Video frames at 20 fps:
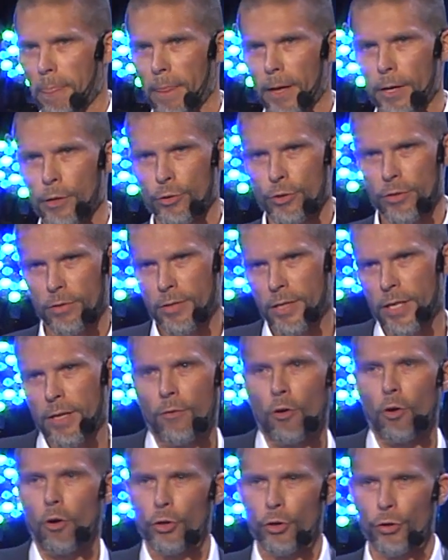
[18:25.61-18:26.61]
that you just
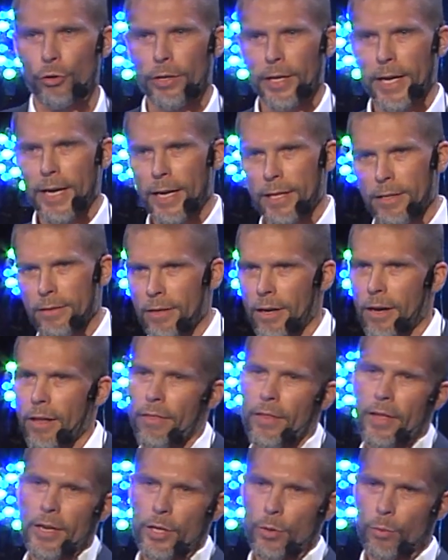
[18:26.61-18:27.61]
give all your data
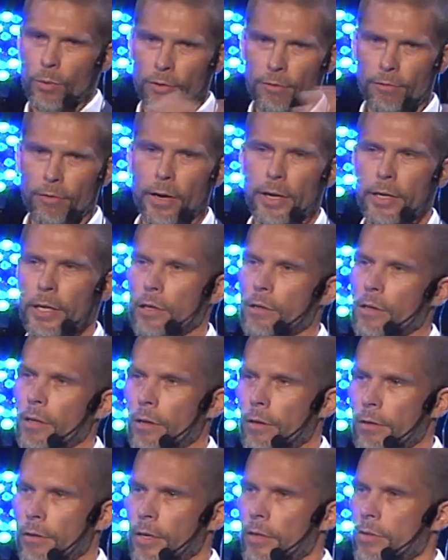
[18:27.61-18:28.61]
and then you will find out a
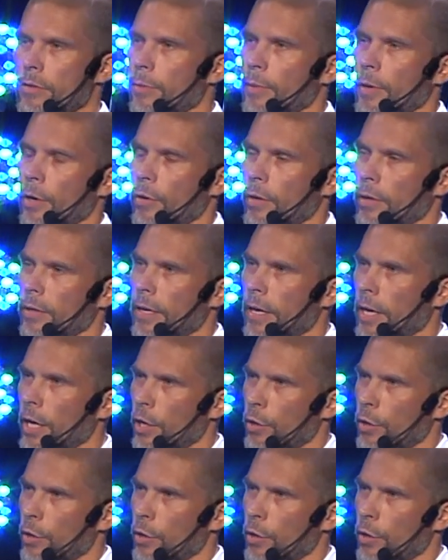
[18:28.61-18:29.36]
lot of things about it.